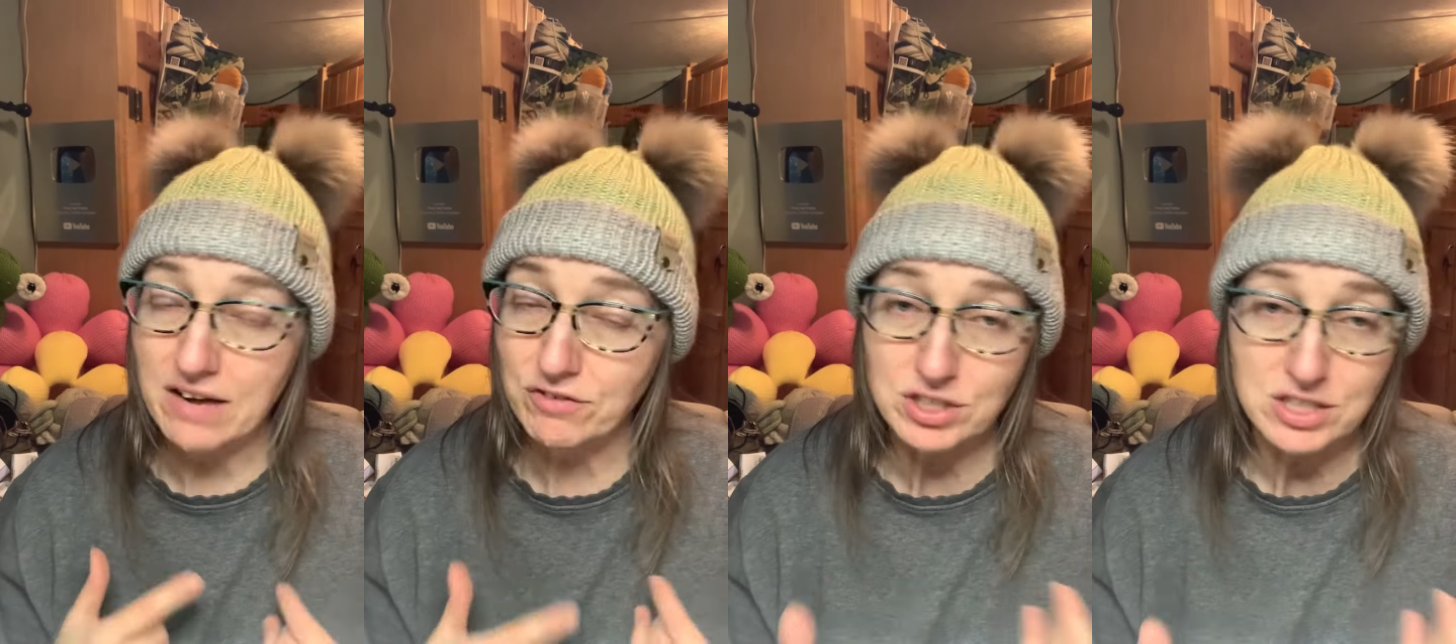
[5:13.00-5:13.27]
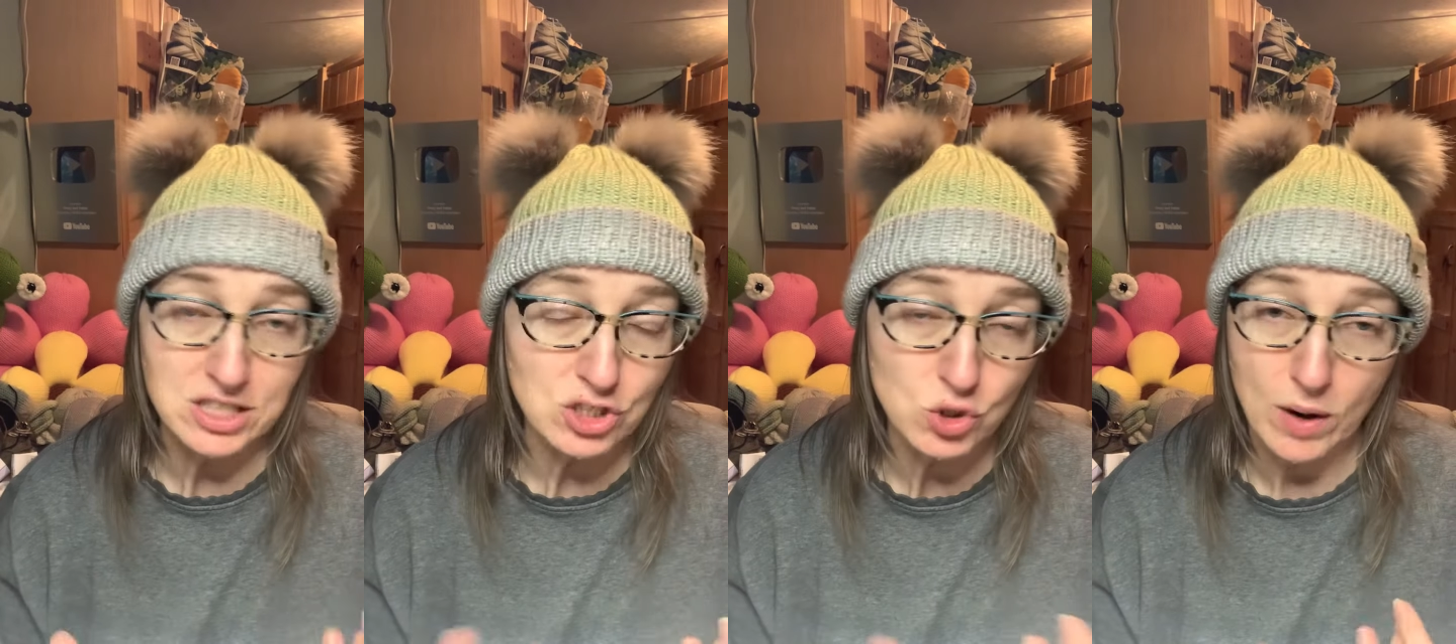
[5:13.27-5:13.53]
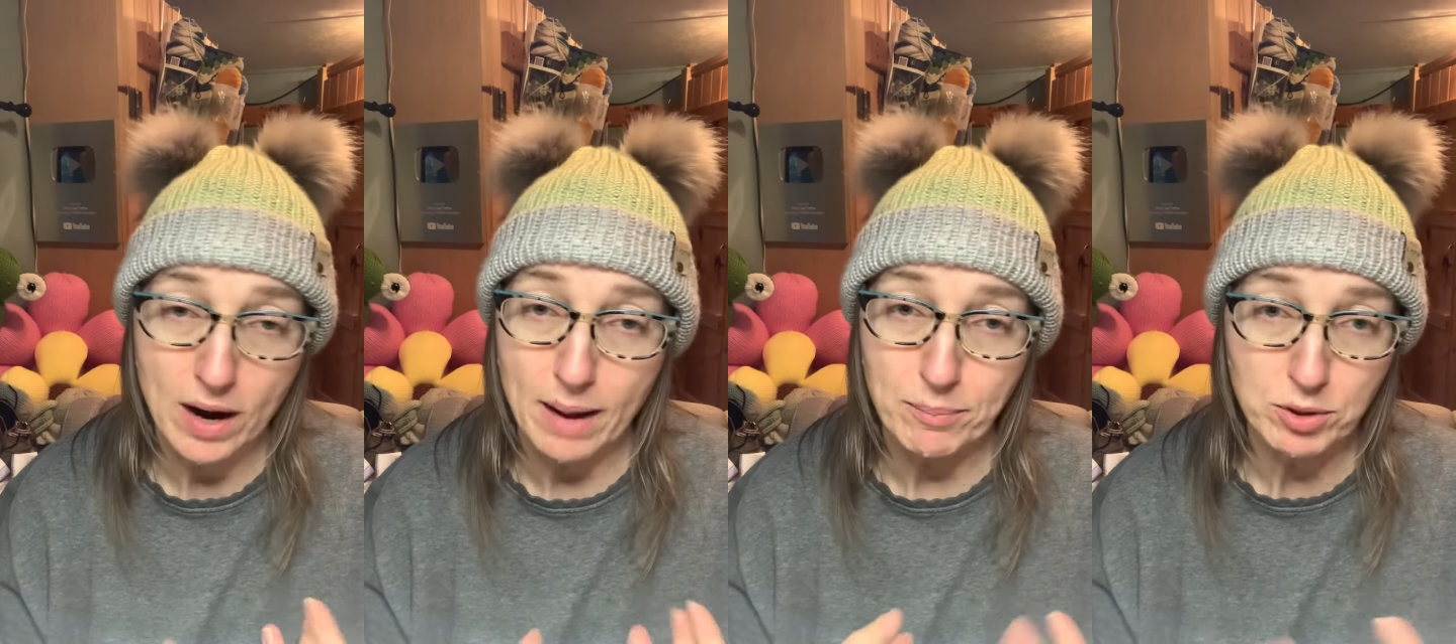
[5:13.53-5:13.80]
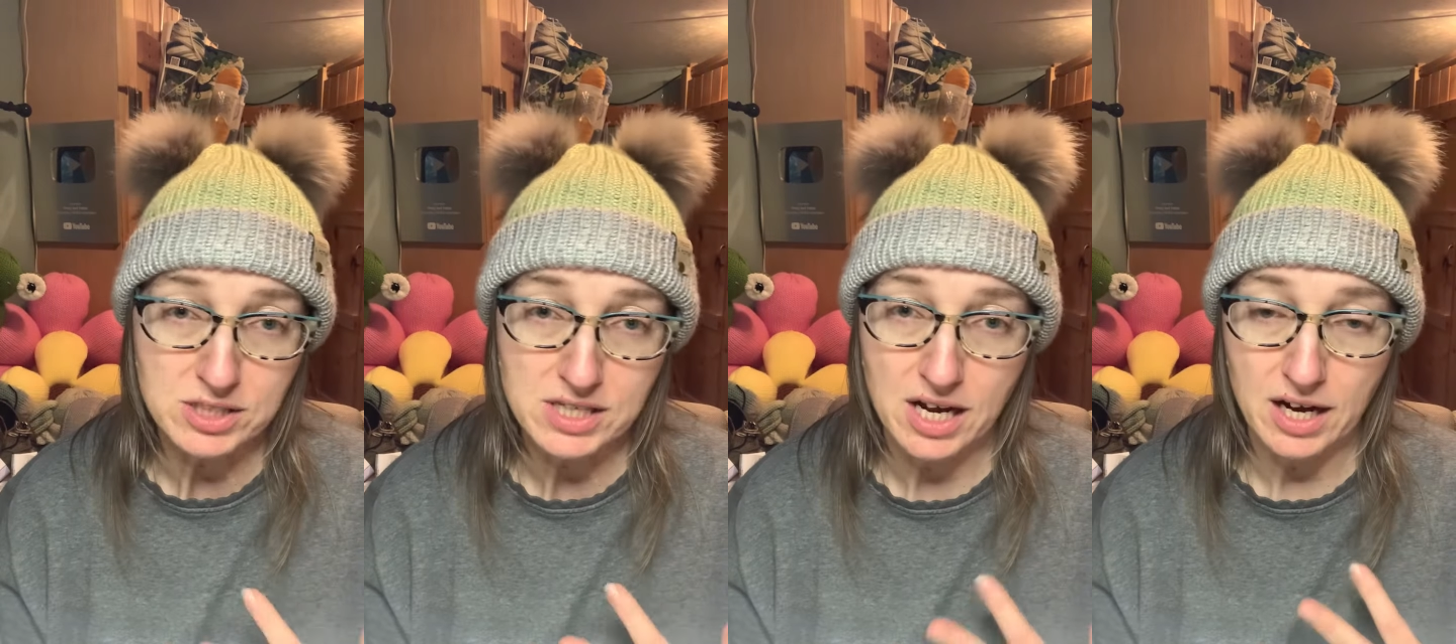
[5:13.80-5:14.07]
did drop
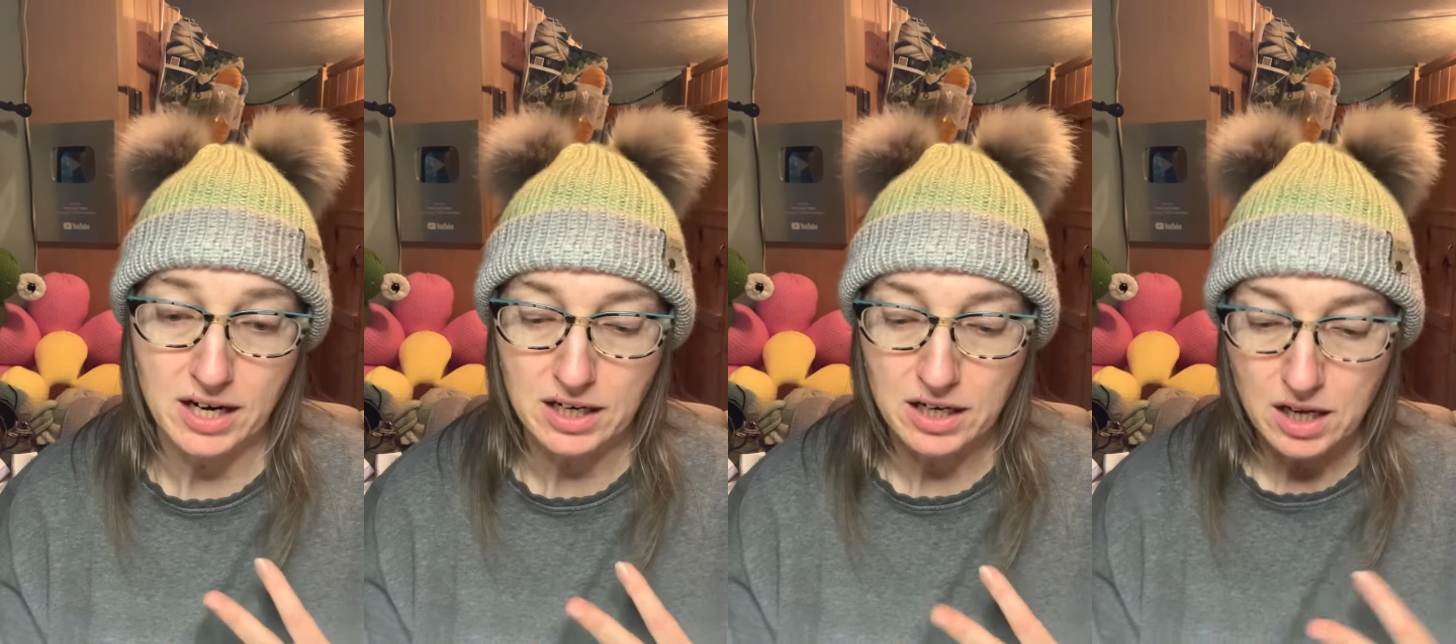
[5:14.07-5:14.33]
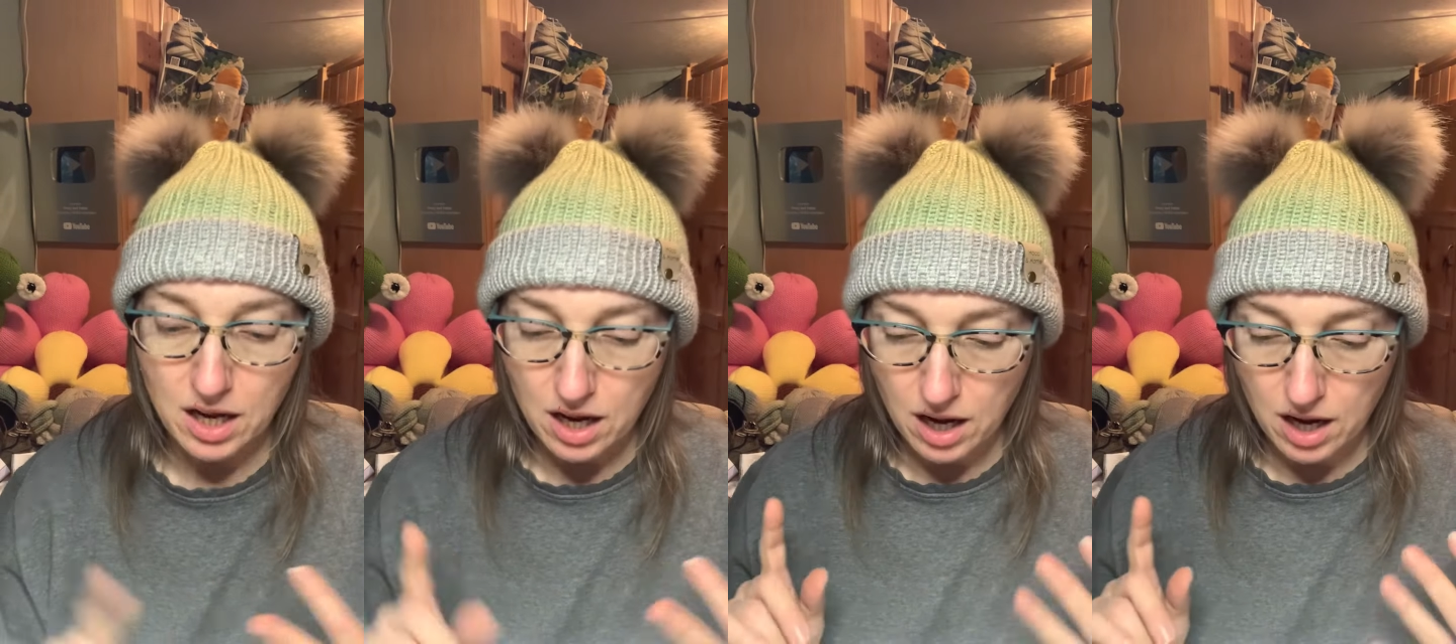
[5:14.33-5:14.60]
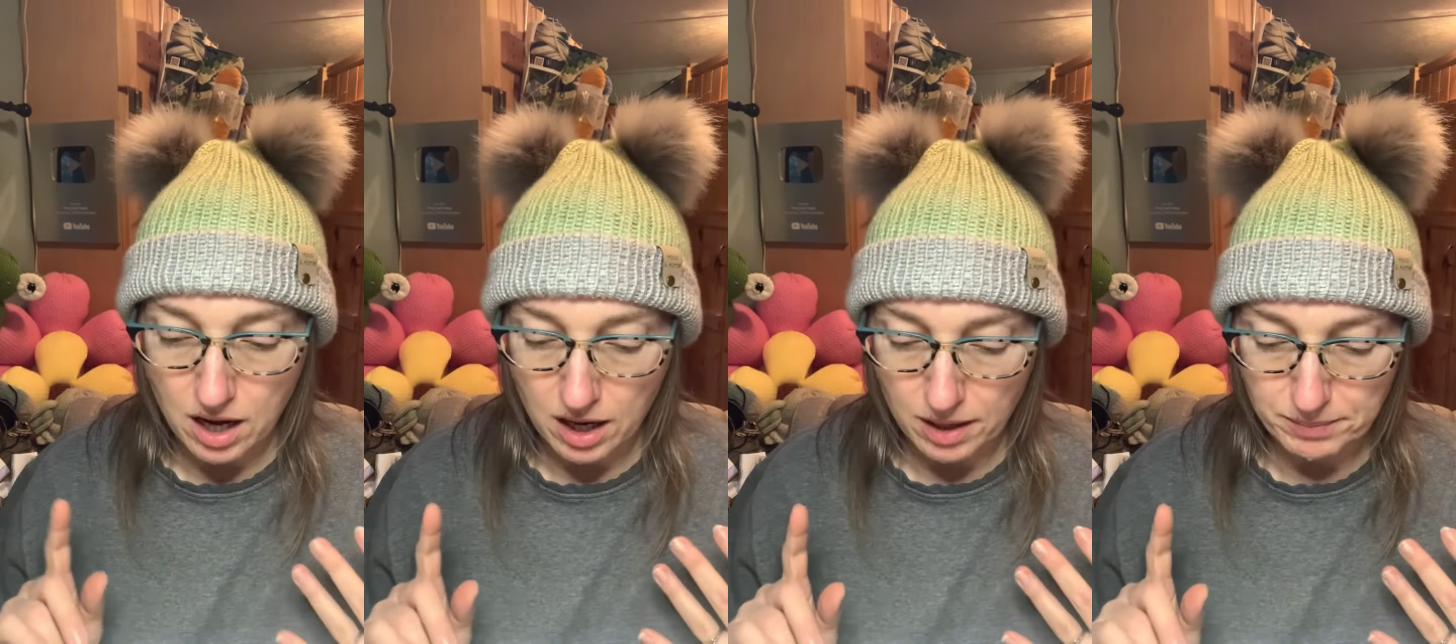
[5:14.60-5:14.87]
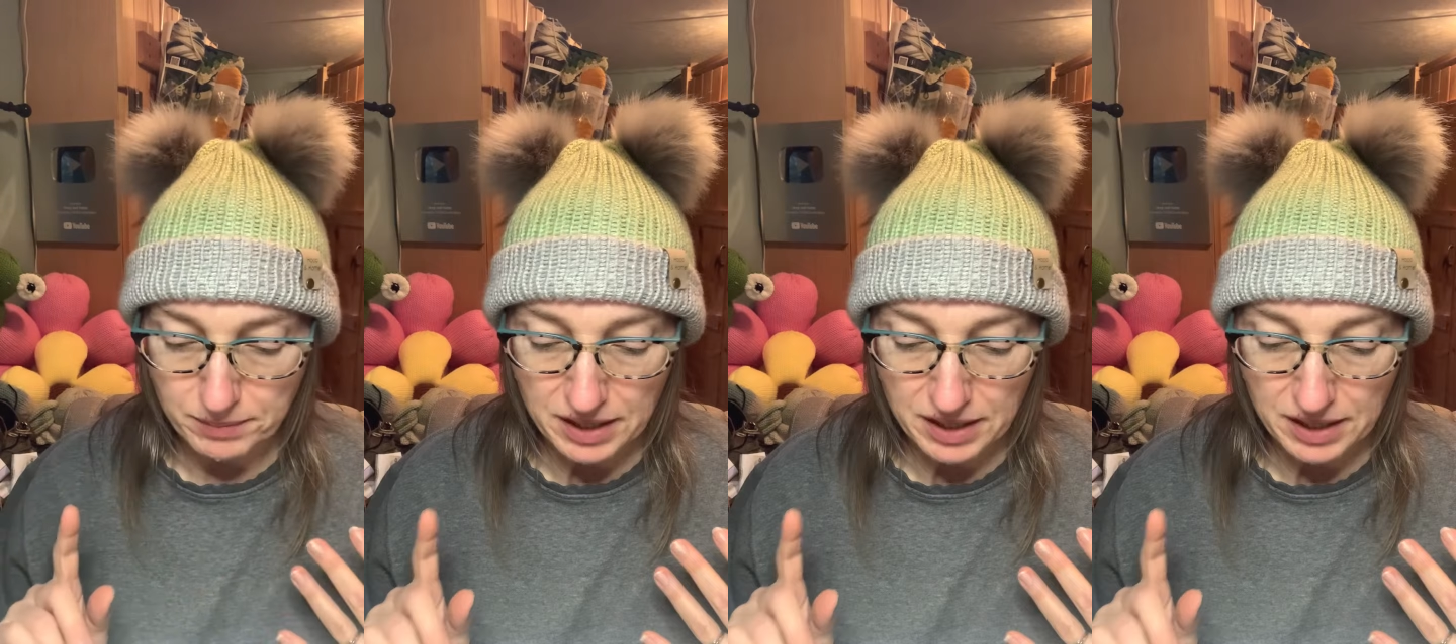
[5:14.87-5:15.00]
or tuck, and